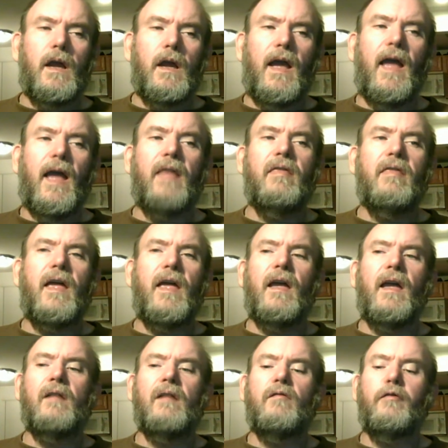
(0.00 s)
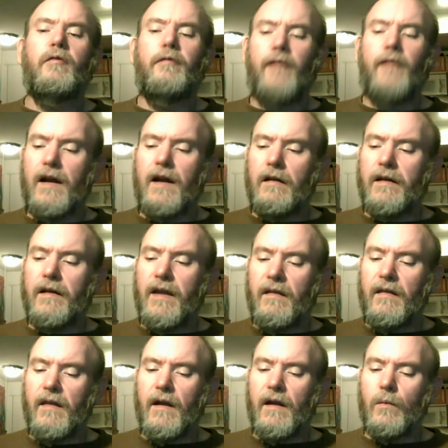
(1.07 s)
And then finally
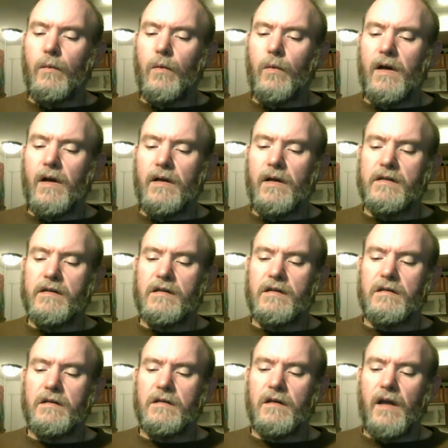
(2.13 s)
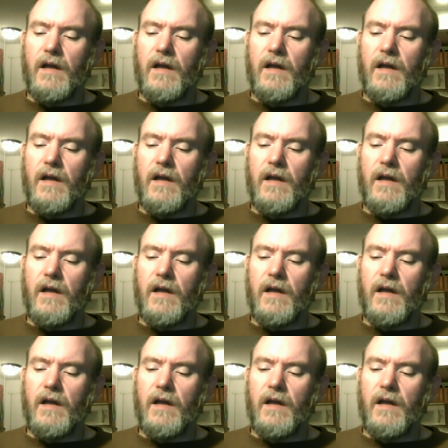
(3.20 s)
there was,